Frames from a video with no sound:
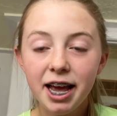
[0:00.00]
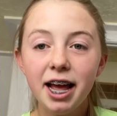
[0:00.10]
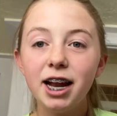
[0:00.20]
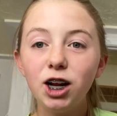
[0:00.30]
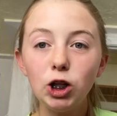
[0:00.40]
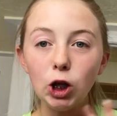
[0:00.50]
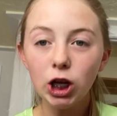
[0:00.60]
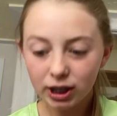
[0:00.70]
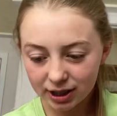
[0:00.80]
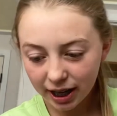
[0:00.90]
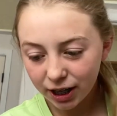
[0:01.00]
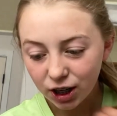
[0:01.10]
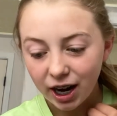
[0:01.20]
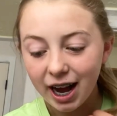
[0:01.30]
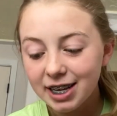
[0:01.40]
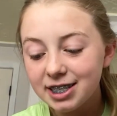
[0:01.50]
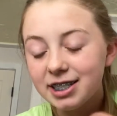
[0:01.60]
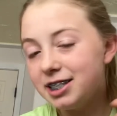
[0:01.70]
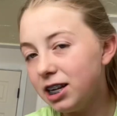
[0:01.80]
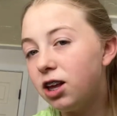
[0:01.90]
And it looks like her eye's
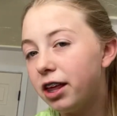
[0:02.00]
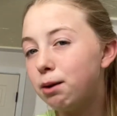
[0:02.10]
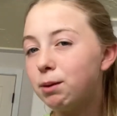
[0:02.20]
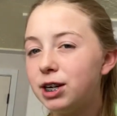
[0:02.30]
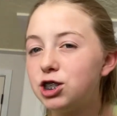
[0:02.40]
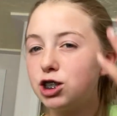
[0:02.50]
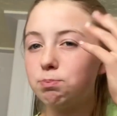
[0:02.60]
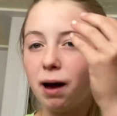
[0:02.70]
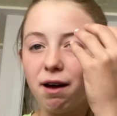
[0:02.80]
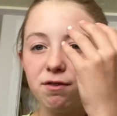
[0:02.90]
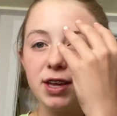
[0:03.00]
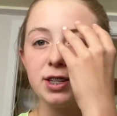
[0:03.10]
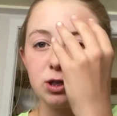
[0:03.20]
still there, but it's just puffy and